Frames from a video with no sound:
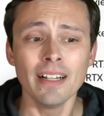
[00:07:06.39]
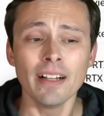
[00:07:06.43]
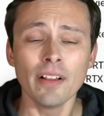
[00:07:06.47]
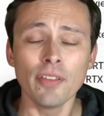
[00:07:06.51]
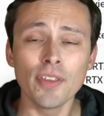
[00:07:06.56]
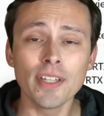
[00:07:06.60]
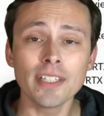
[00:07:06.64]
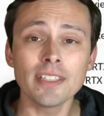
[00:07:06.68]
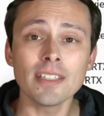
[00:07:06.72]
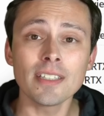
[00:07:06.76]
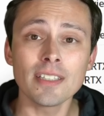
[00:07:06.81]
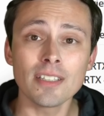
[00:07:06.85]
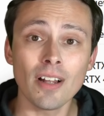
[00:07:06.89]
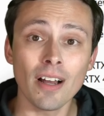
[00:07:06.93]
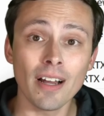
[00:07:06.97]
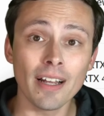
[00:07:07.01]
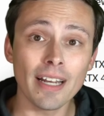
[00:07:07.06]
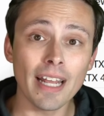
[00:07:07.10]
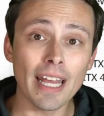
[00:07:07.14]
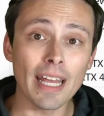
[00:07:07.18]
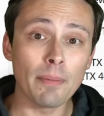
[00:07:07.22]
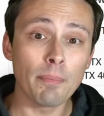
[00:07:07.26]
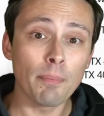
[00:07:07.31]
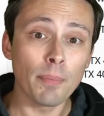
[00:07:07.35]
this is not
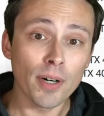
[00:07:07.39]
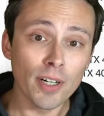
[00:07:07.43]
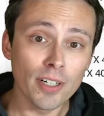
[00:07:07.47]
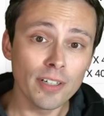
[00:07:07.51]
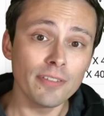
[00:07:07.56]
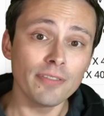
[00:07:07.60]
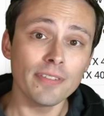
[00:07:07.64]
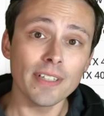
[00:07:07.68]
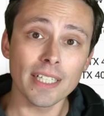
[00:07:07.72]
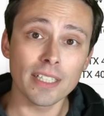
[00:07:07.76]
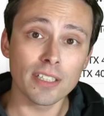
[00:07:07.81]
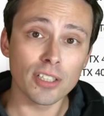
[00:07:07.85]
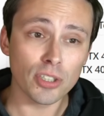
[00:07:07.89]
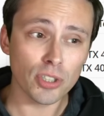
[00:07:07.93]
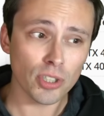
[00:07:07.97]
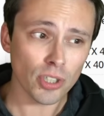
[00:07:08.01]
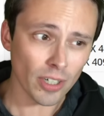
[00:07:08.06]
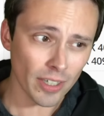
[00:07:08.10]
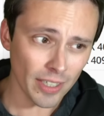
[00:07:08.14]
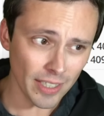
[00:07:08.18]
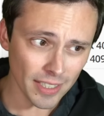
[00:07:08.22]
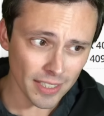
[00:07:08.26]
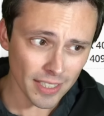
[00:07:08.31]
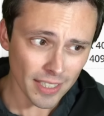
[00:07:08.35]
a perfect
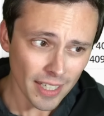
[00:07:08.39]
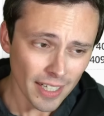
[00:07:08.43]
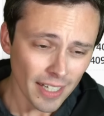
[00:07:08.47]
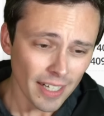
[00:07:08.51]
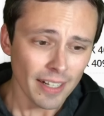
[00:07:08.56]
chart,